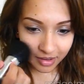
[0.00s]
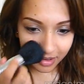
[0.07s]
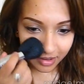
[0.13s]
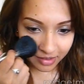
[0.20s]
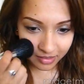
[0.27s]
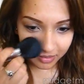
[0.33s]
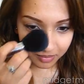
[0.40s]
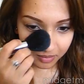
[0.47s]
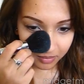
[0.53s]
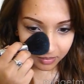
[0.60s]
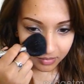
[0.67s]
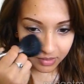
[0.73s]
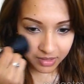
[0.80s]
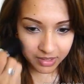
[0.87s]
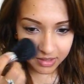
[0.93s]
and
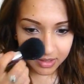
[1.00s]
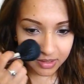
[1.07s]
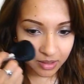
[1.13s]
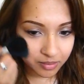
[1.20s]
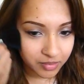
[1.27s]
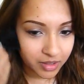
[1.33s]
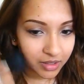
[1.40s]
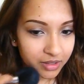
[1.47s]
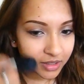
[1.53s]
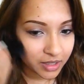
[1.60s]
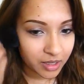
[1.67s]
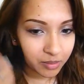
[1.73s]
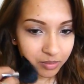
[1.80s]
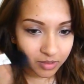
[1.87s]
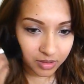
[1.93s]
it's something to
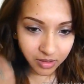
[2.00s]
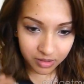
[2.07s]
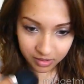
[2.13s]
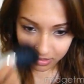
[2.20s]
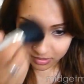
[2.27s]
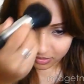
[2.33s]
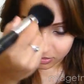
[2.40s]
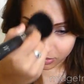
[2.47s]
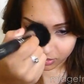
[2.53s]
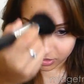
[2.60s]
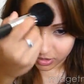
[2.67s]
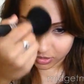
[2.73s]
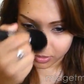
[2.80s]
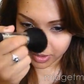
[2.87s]
keep the oil